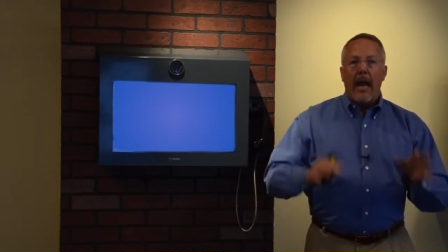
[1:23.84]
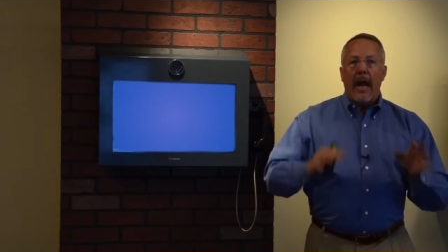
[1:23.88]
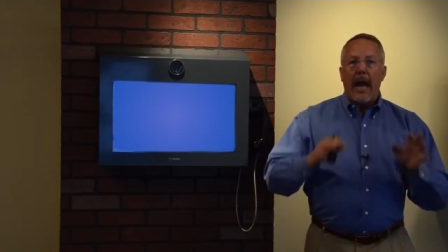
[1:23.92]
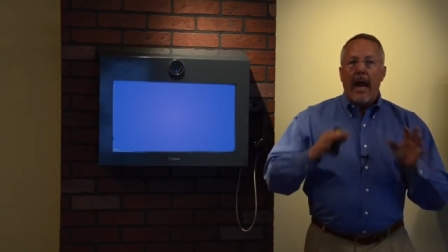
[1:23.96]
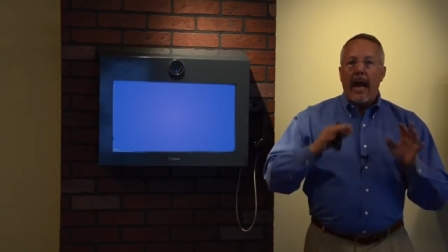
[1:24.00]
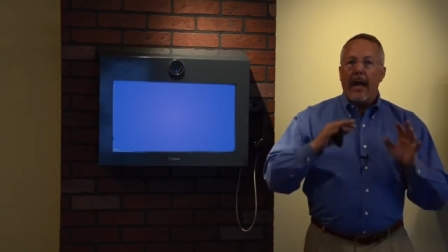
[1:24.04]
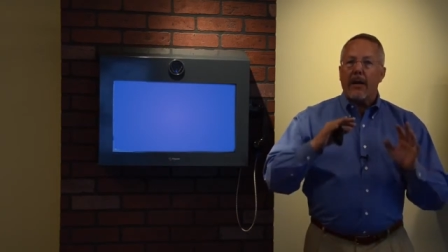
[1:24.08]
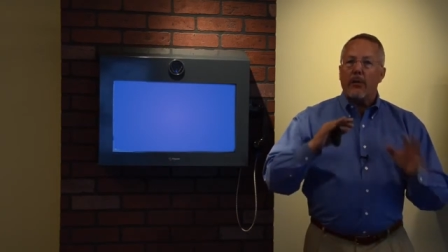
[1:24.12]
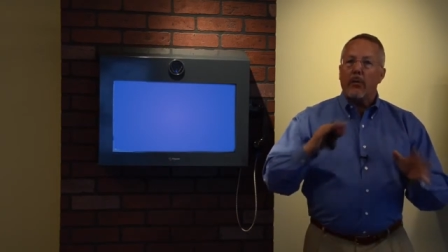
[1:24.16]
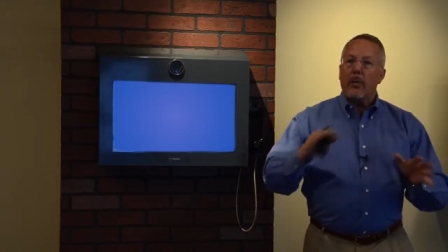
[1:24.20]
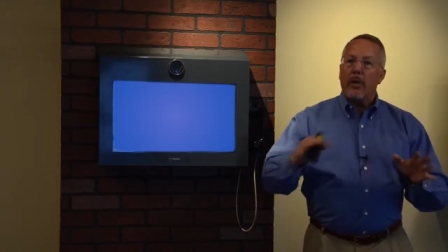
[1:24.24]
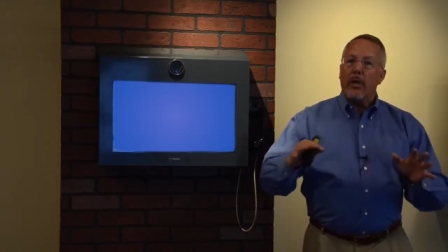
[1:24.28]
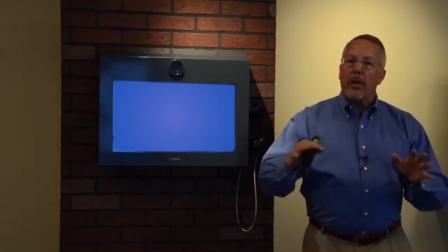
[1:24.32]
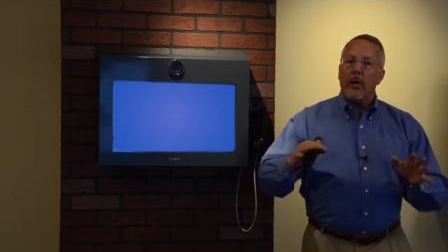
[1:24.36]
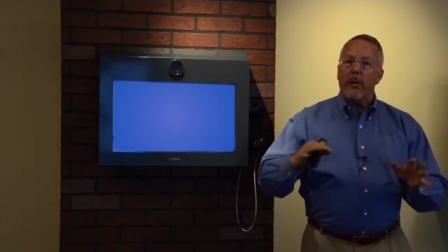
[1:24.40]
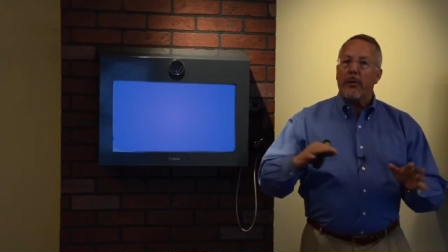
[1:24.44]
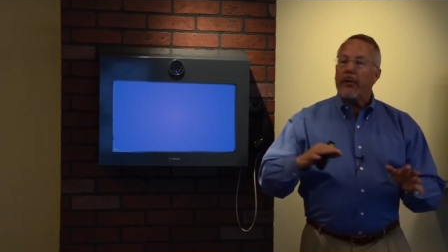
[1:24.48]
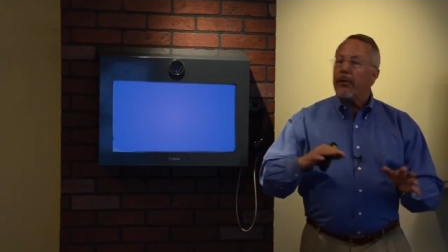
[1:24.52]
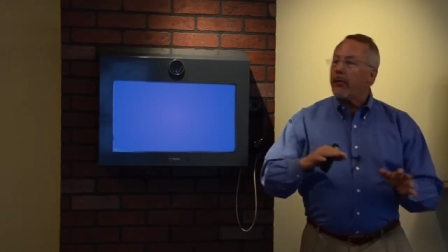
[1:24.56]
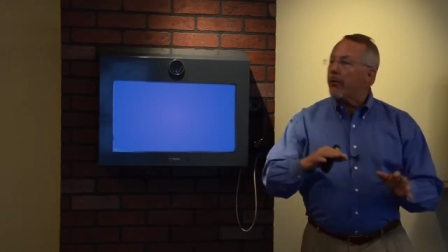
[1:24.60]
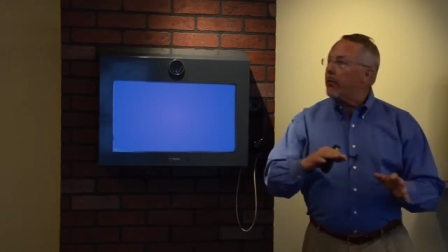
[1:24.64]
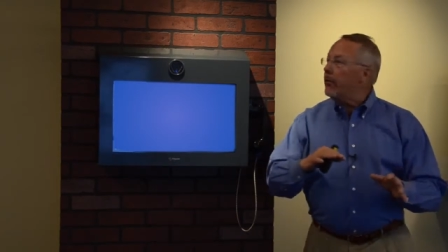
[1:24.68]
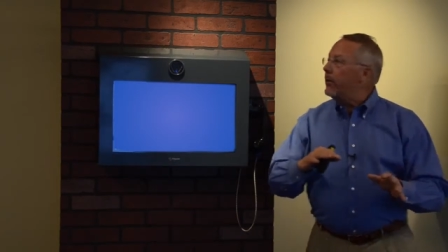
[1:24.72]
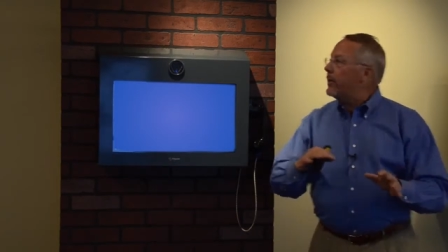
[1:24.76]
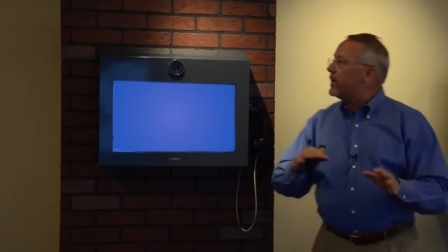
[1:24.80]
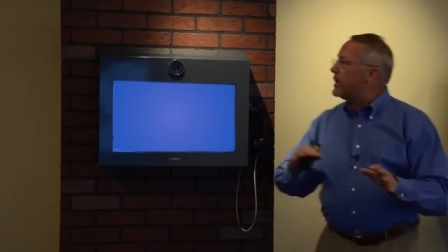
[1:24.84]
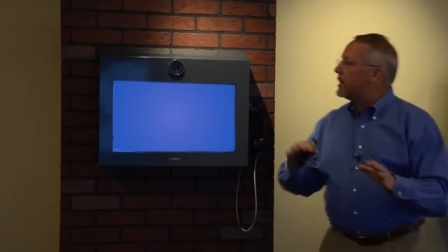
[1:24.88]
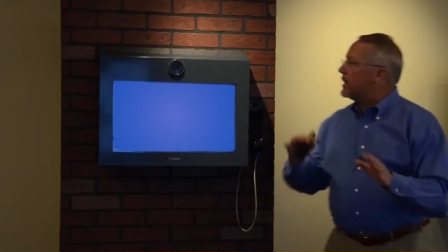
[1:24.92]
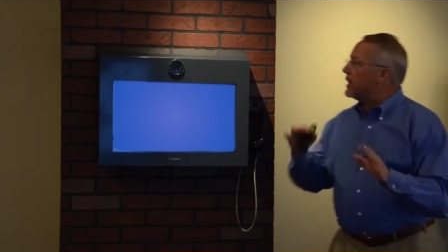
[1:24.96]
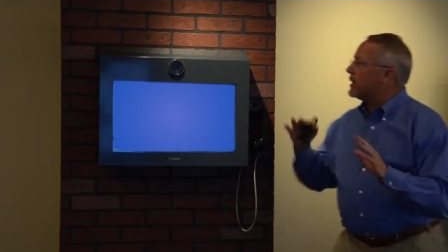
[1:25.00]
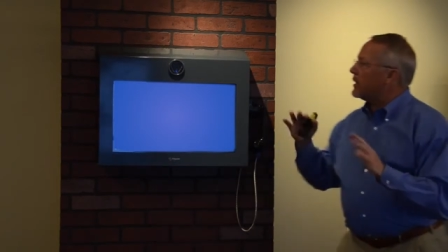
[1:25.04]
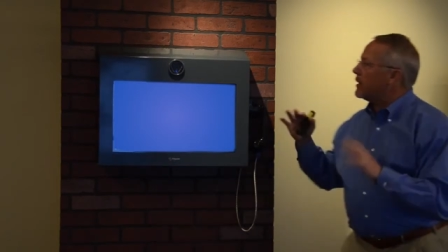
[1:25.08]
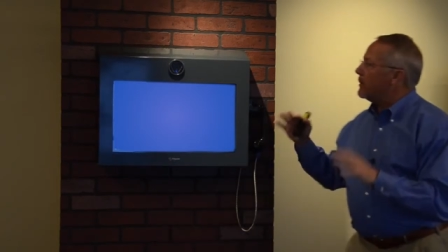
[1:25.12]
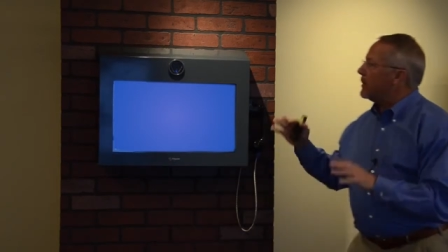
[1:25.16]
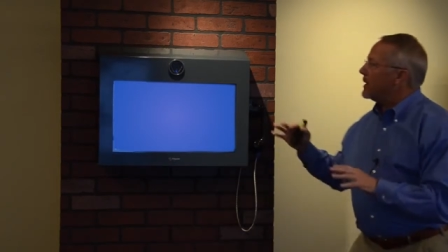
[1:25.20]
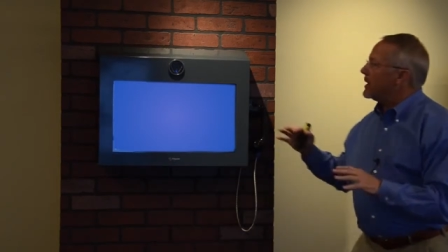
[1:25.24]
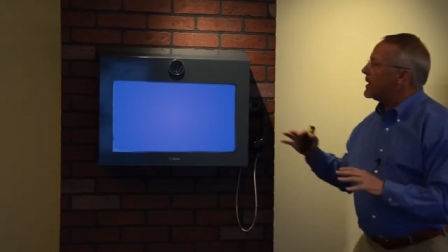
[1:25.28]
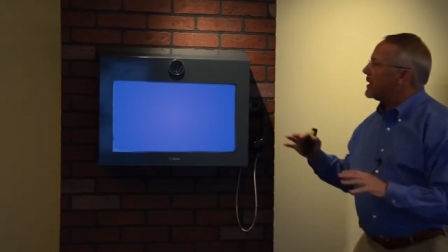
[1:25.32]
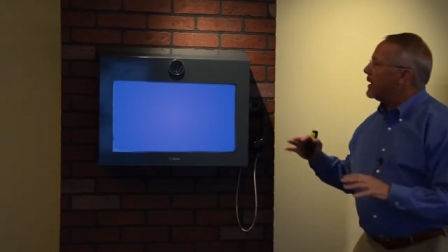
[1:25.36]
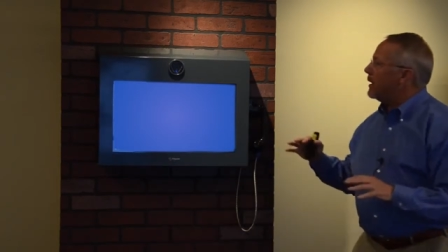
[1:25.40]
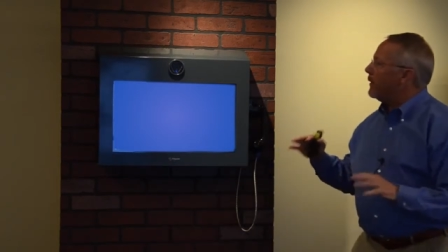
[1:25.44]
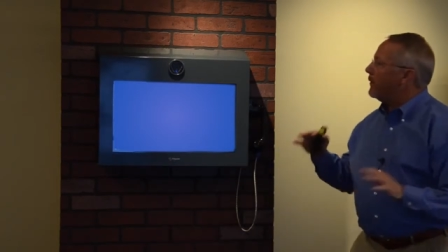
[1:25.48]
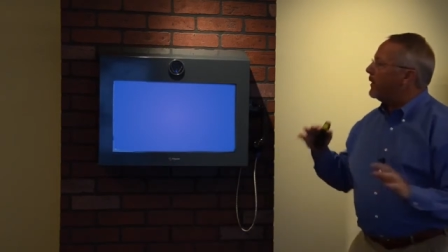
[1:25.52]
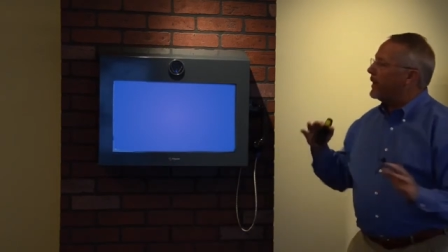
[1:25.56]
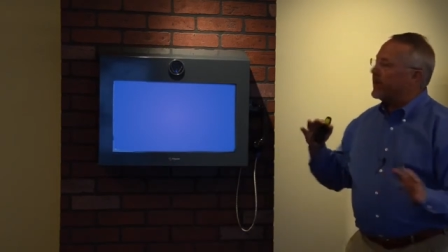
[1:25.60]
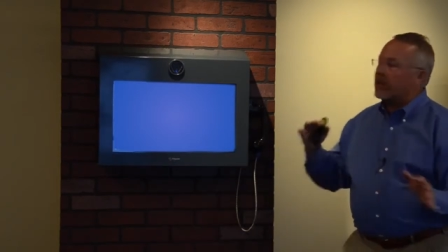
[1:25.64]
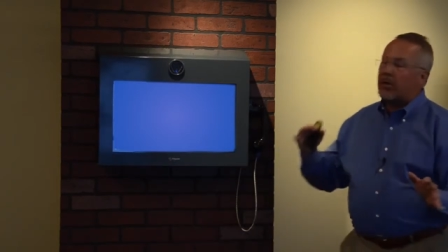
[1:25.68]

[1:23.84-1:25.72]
As we go through the system itself,